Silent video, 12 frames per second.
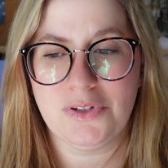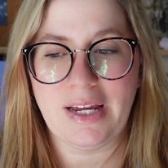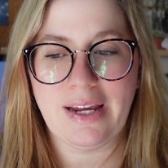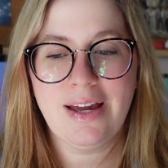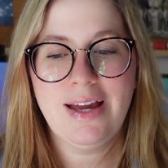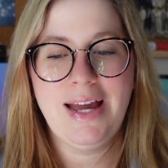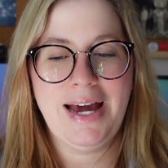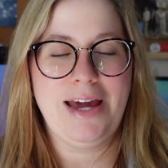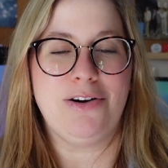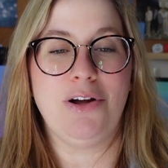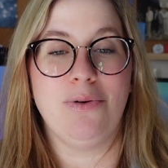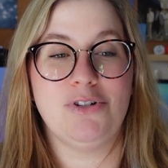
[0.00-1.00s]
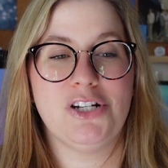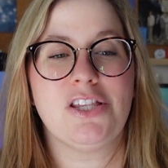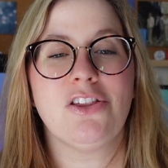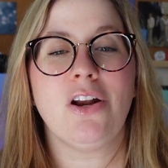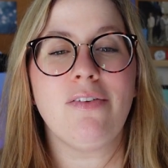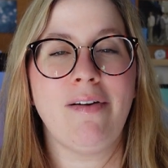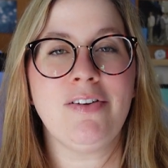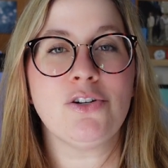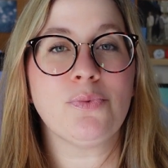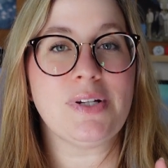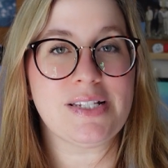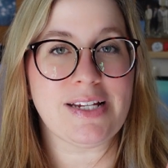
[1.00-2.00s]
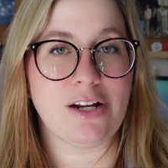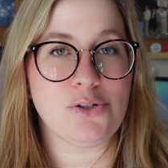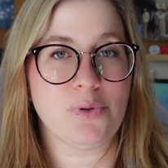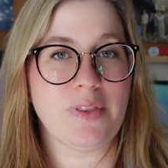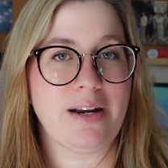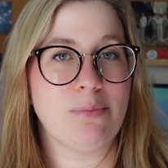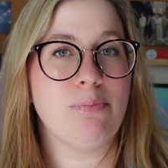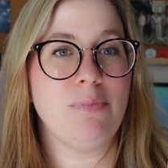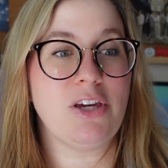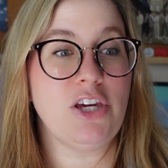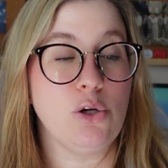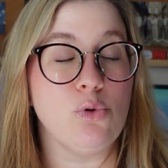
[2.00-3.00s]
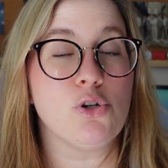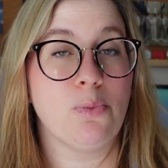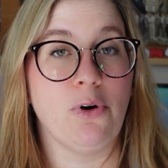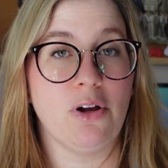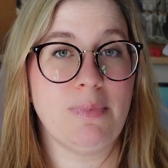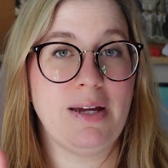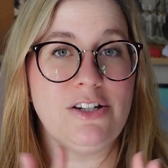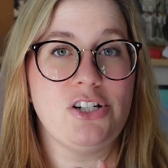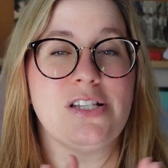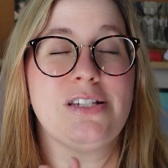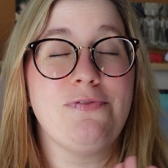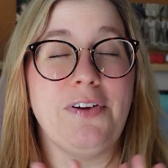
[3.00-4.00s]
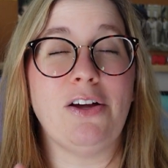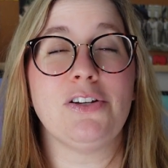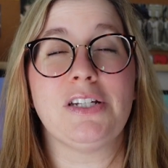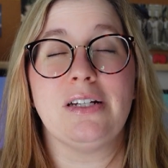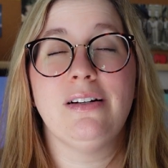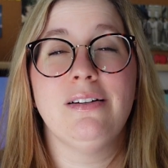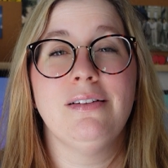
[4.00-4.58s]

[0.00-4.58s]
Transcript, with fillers: Like, I don't know, just the thought of having to reschedule that a huge appointment just felt